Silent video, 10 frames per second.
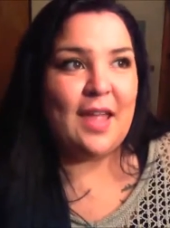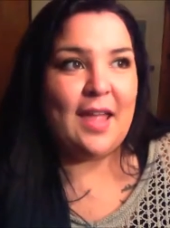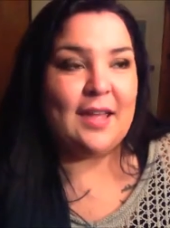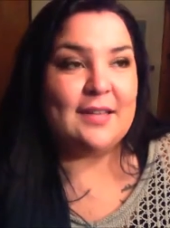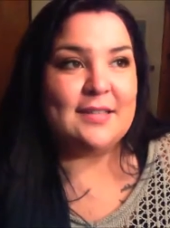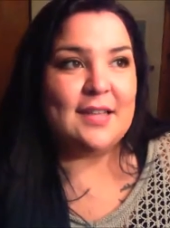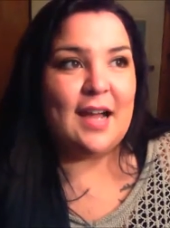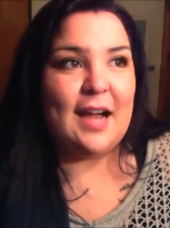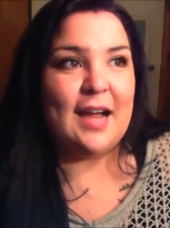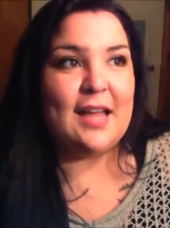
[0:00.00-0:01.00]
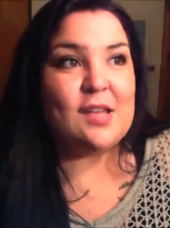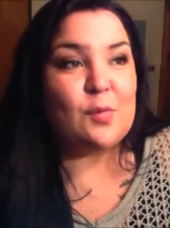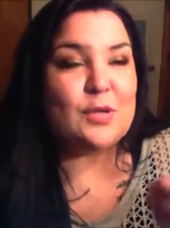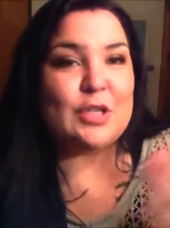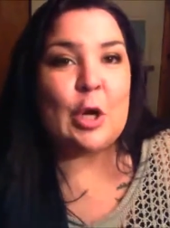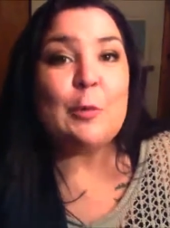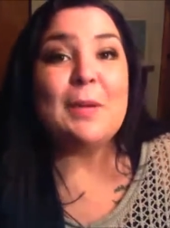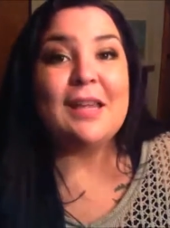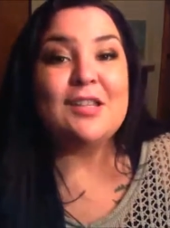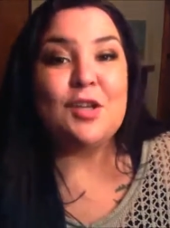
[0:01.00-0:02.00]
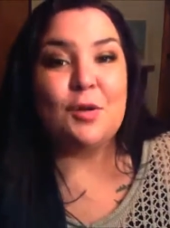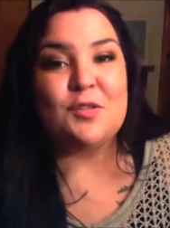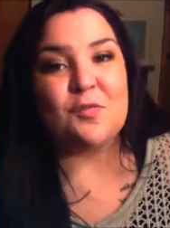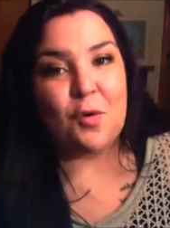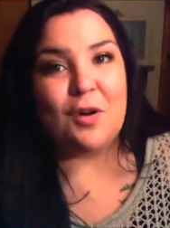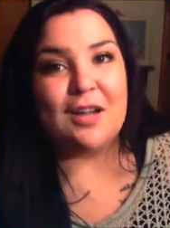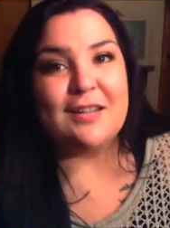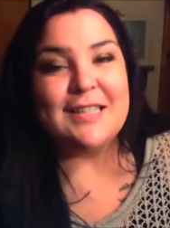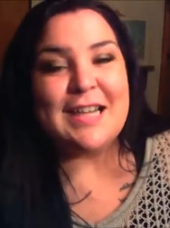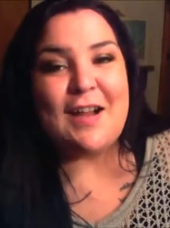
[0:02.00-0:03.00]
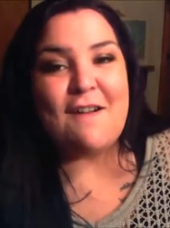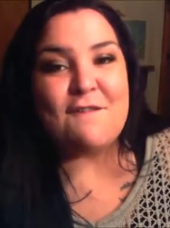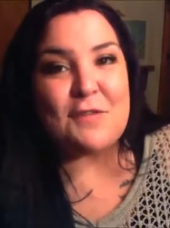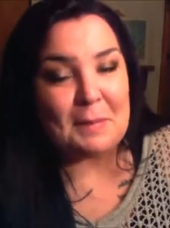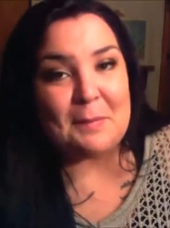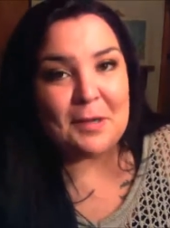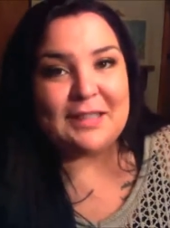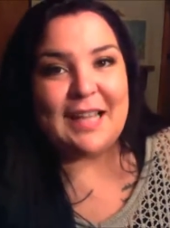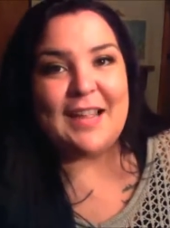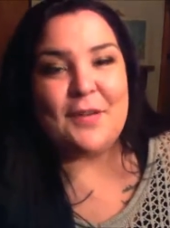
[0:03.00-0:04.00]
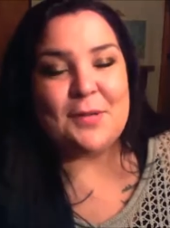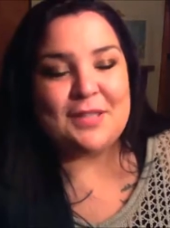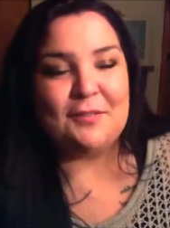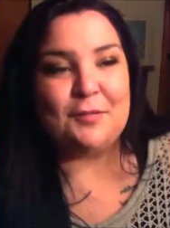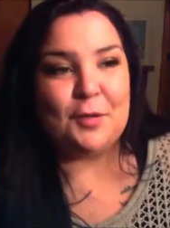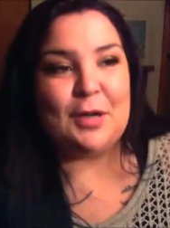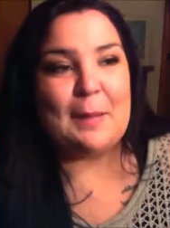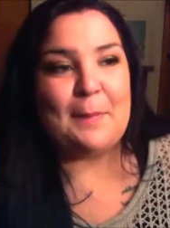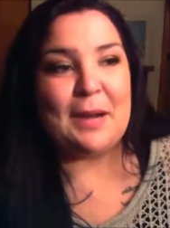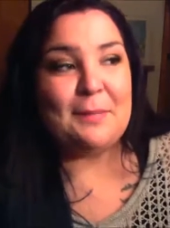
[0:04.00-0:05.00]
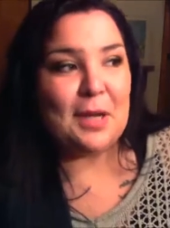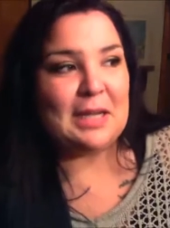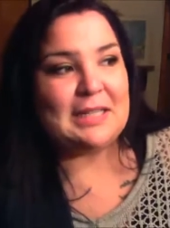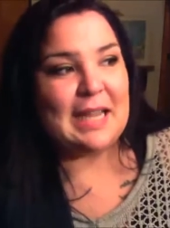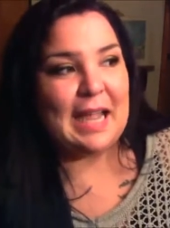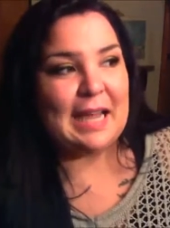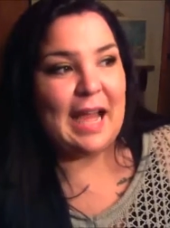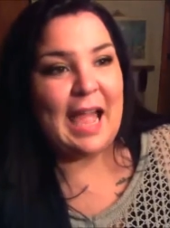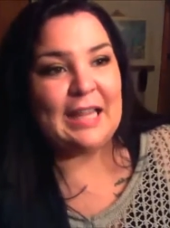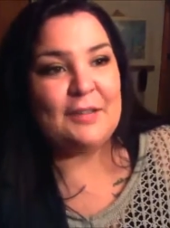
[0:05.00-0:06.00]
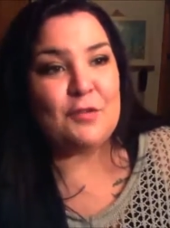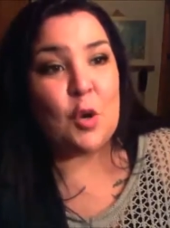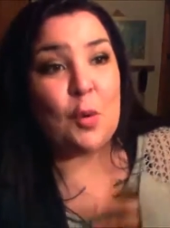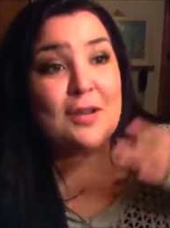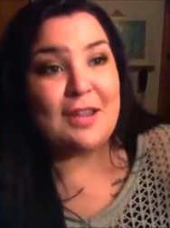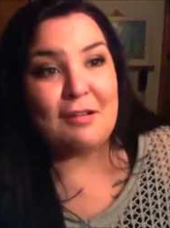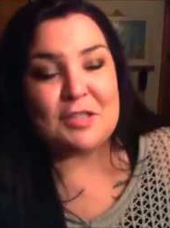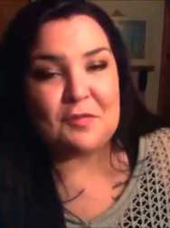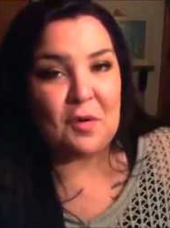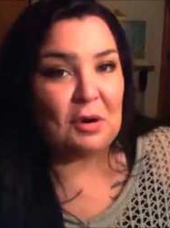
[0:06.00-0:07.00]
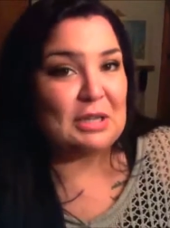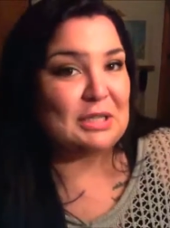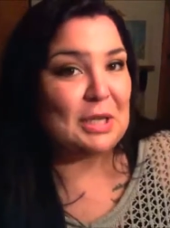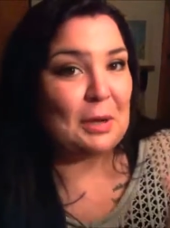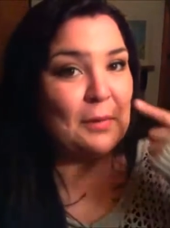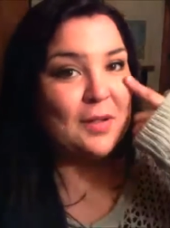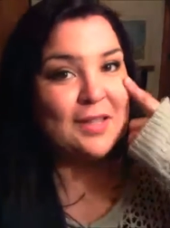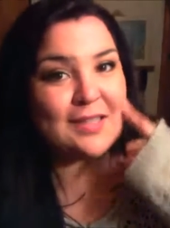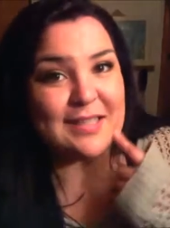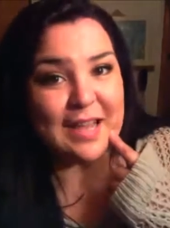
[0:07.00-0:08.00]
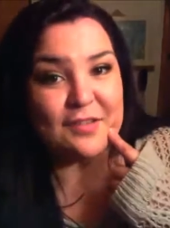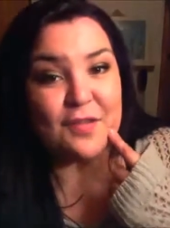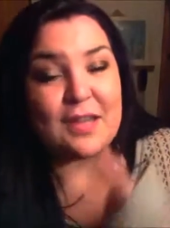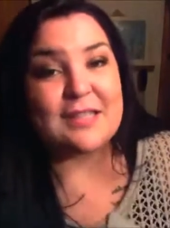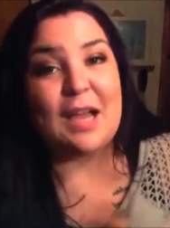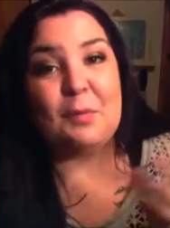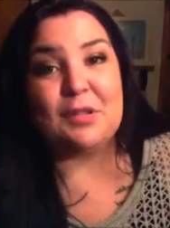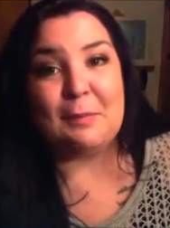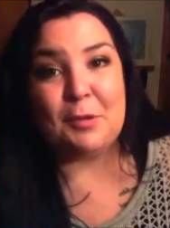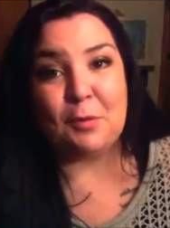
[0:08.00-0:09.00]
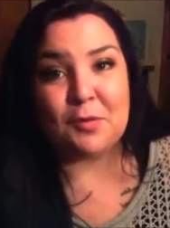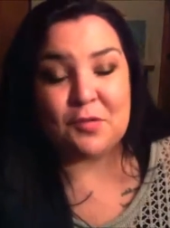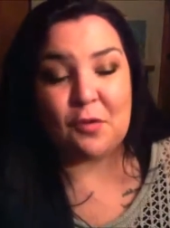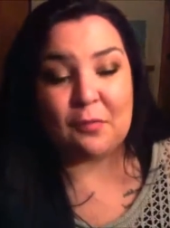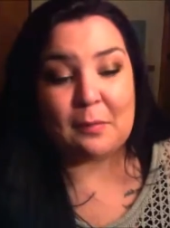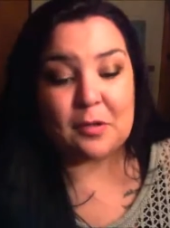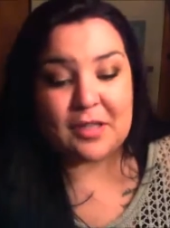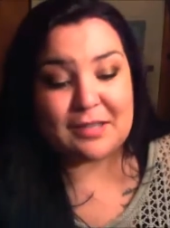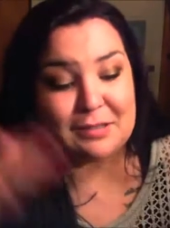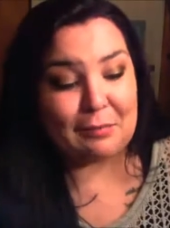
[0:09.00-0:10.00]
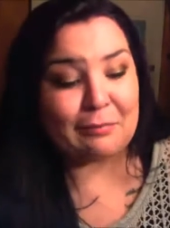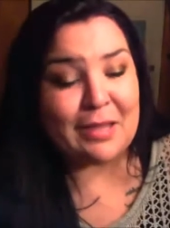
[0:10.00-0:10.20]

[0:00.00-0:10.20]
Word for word: and I was hoping to go to Sephora for my birthday if I was still in Florida, but I'm not, and I live nowhere near Sephora, so sad face, I will not be going to Sephora for my birthday, so